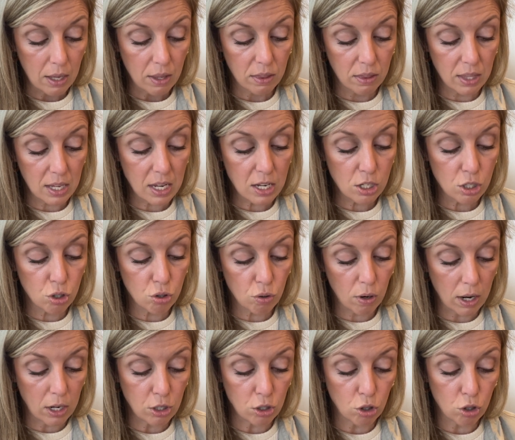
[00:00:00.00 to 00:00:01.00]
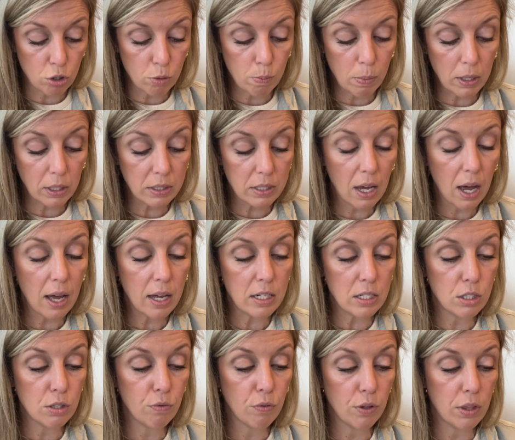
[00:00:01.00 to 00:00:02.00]
these strangers built
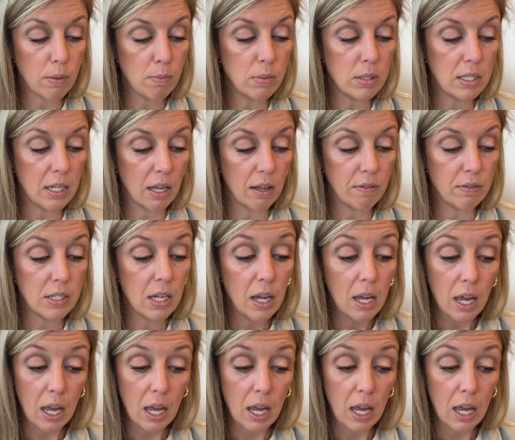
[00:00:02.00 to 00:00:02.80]
huts for themselves,